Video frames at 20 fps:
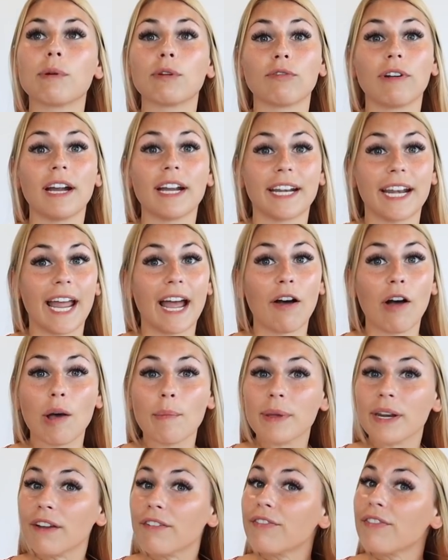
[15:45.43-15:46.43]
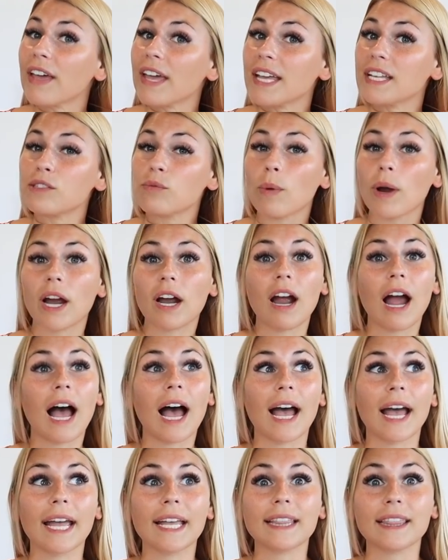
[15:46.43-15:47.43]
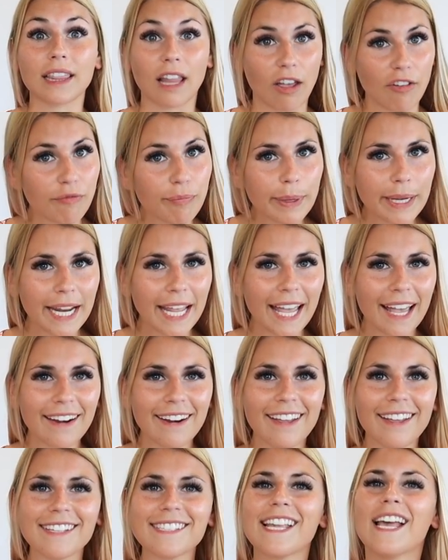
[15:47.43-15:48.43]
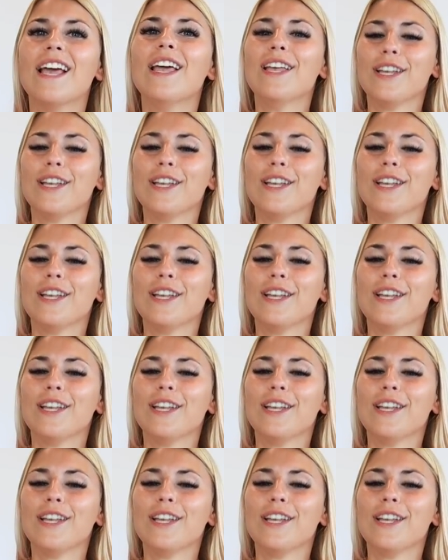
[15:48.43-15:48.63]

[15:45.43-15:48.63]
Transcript: but right now I'm in a phase where I love bananas.